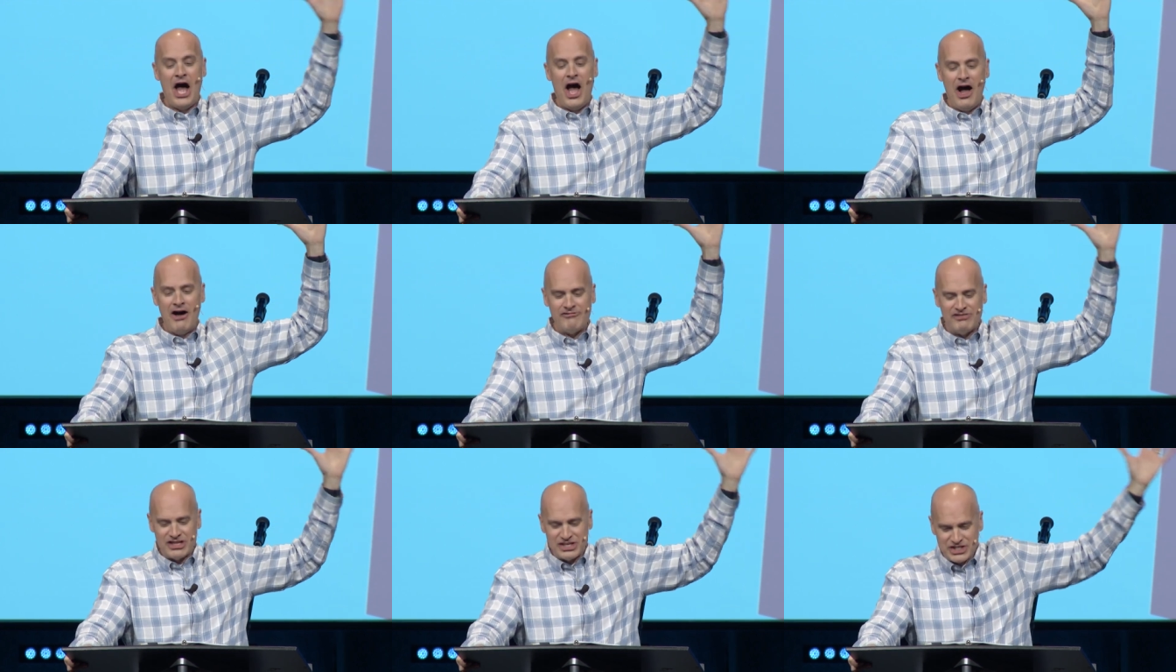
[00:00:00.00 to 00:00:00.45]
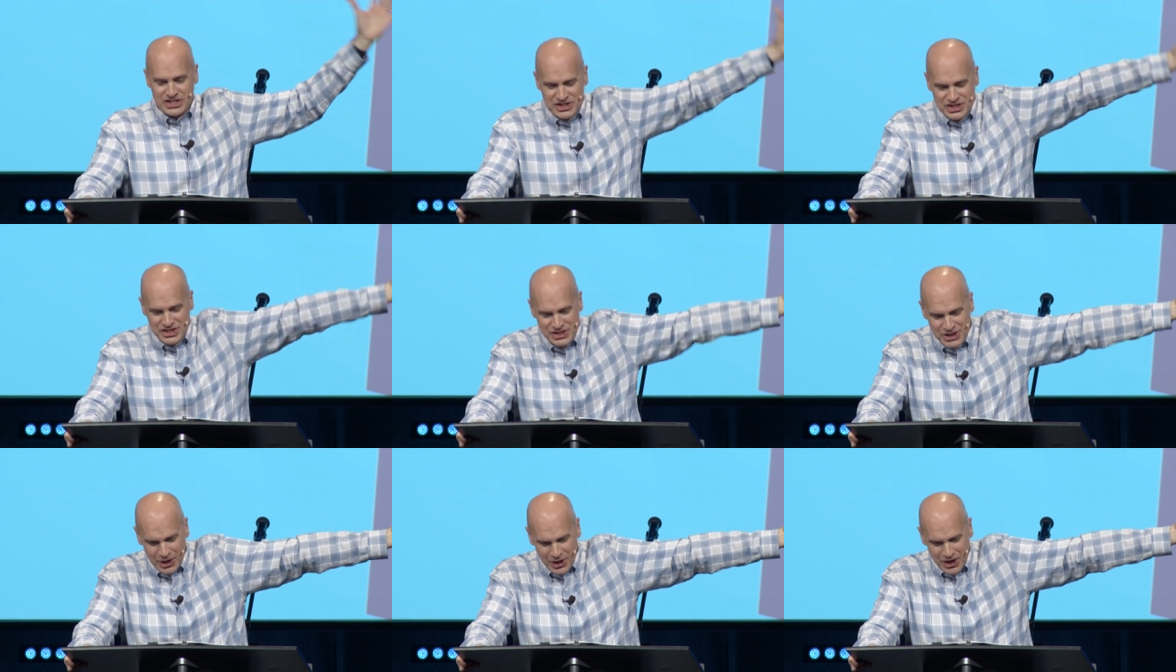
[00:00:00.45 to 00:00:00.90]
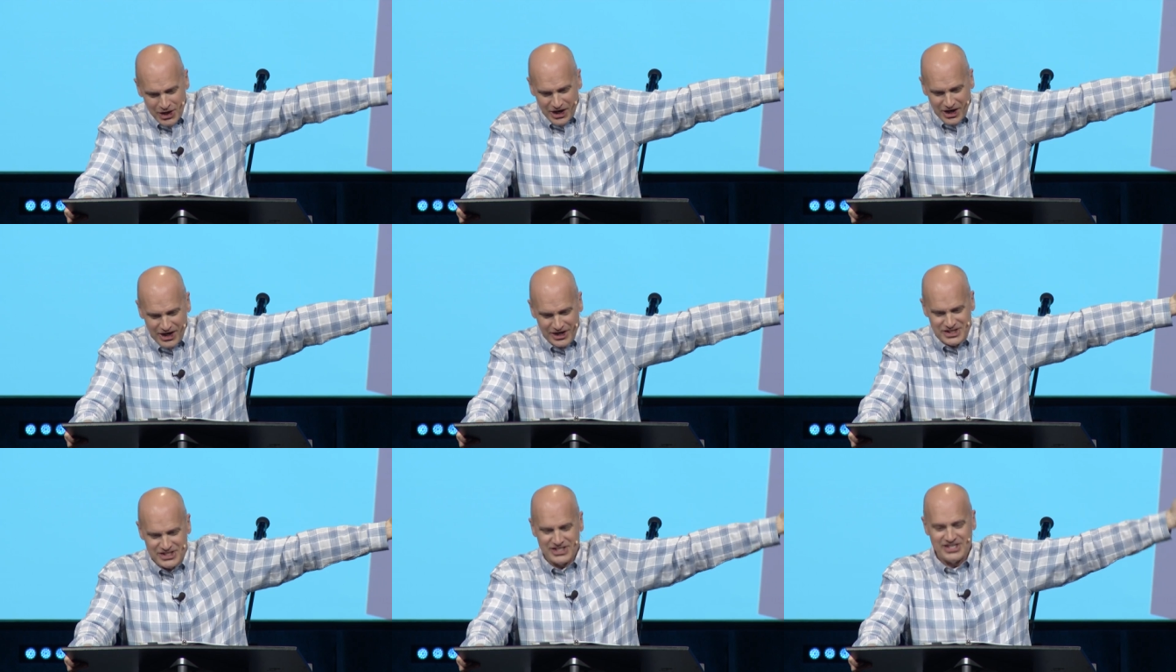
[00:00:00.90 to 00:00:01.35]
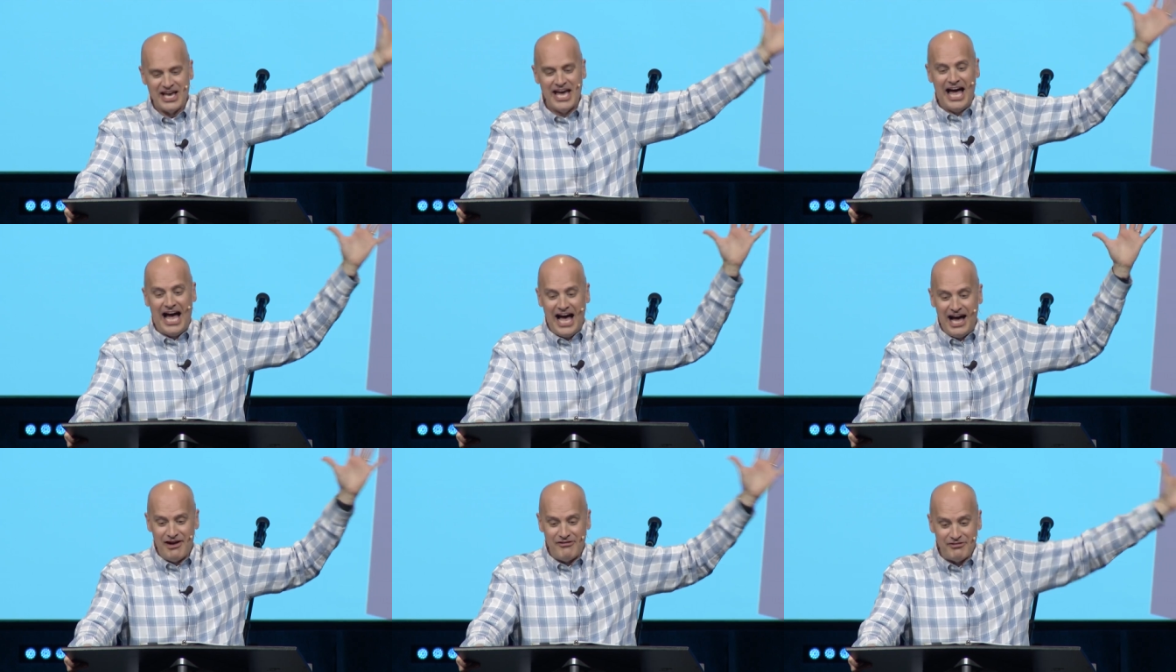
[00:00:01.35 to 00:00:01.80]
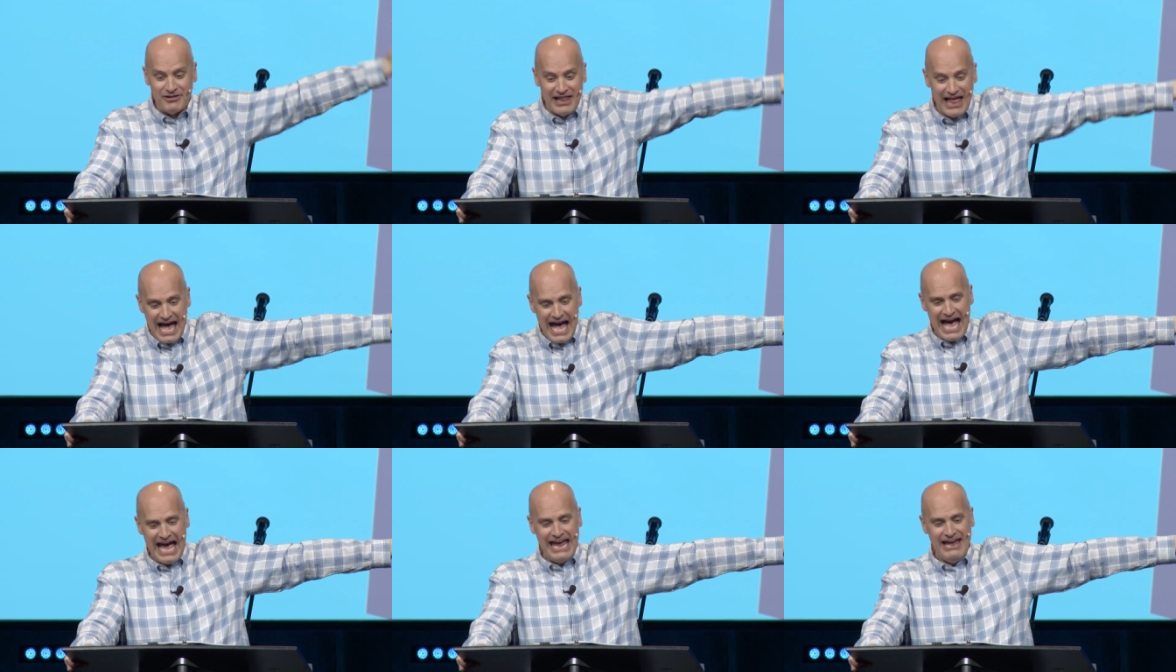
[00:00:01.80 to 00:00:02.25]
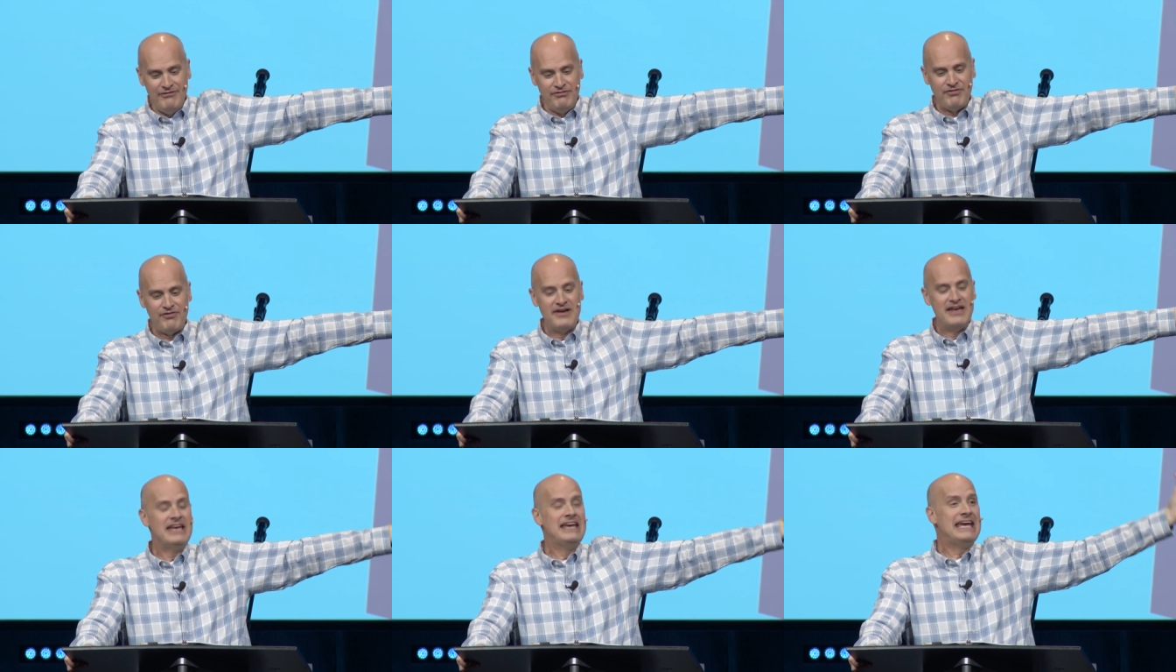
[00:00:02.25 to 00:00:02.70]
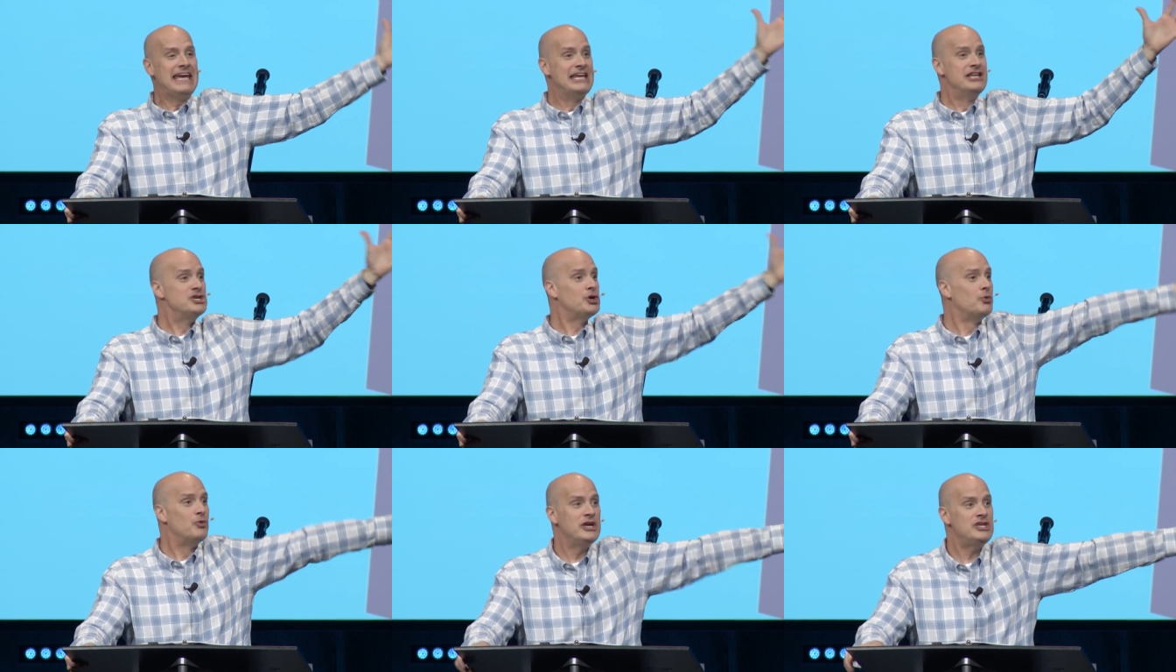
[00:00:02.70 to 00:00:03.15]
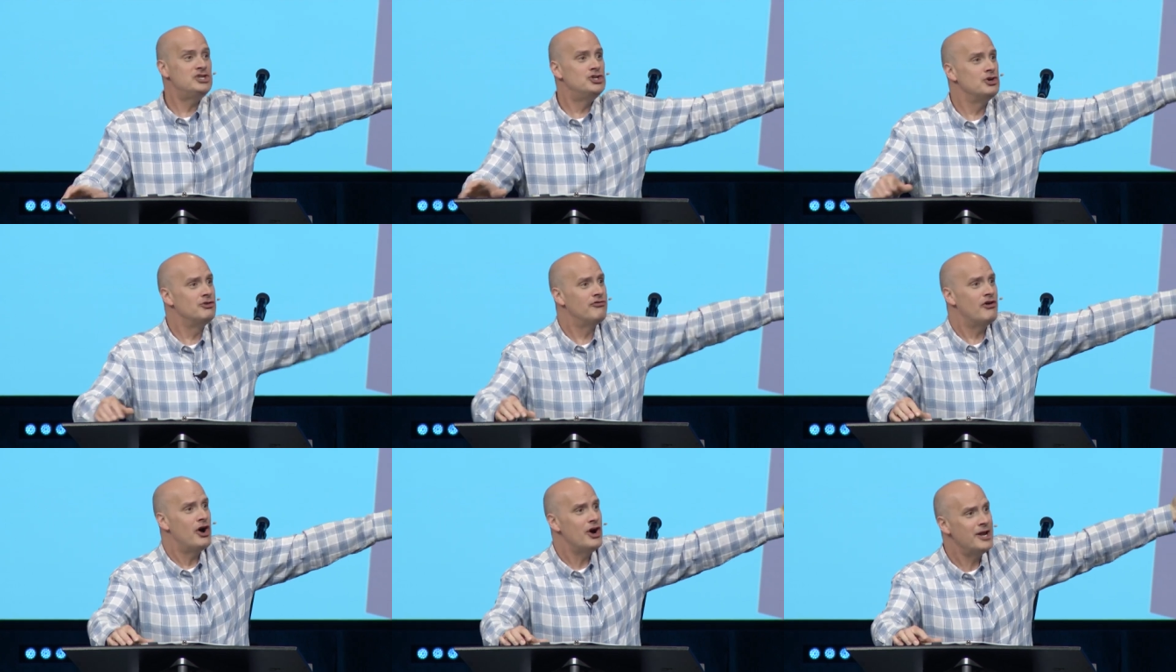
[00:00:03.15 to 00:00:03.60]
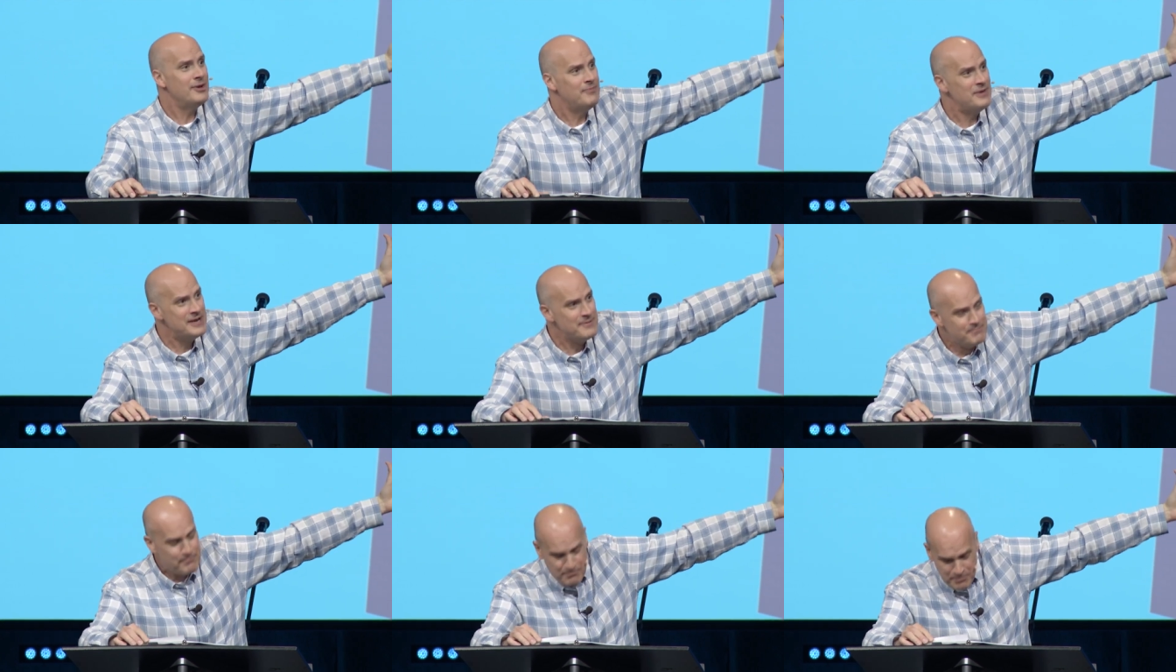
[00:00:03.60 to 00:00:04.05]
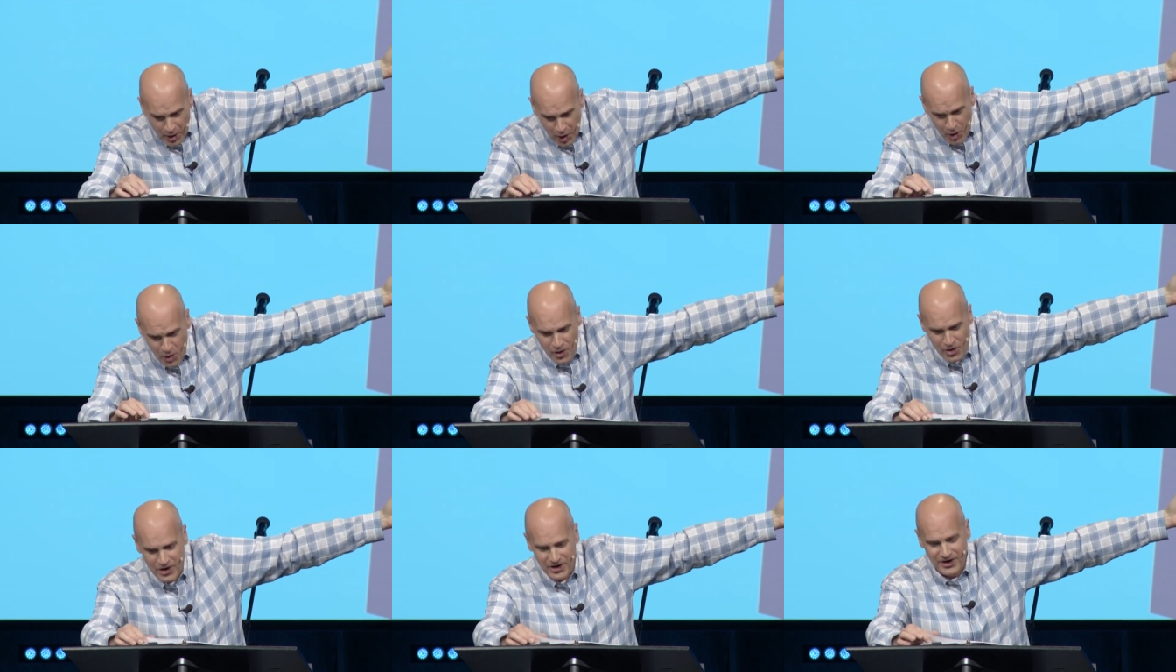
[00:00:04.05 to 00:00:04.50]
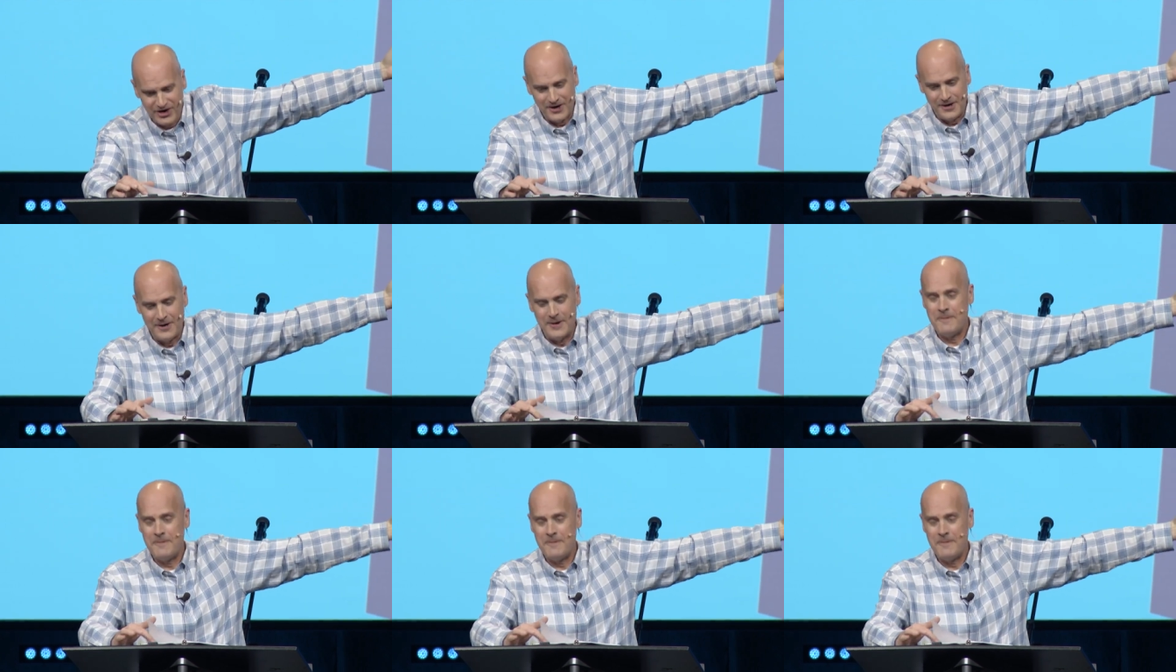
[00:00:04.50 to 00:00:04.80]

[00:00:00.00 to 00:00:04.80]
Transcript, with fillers: of the source of life into which you've already been born?